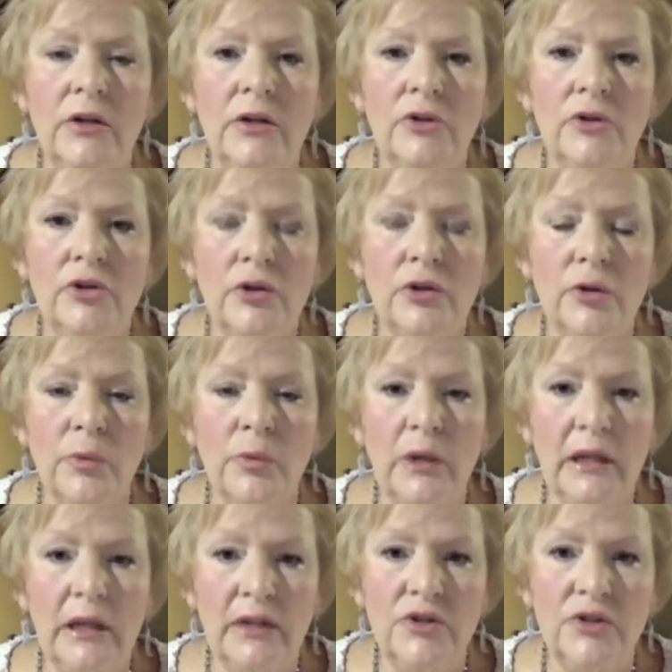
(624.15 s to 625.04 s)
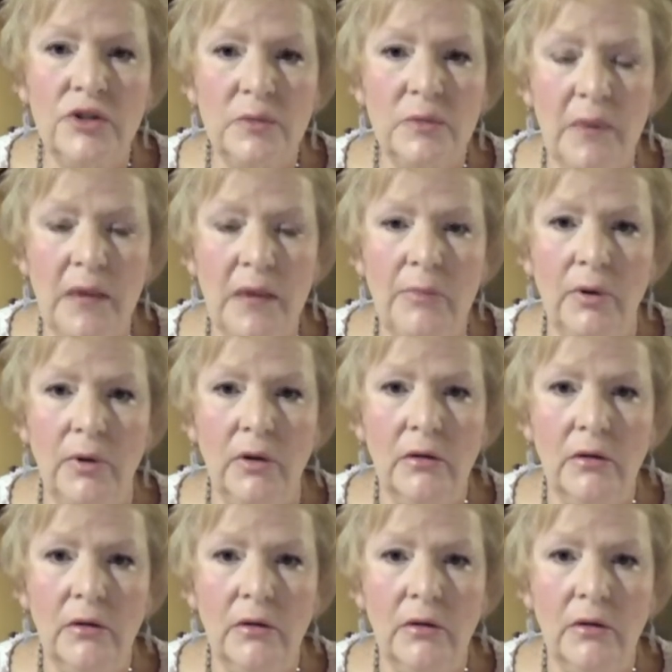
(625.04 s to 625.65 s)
to the religious people,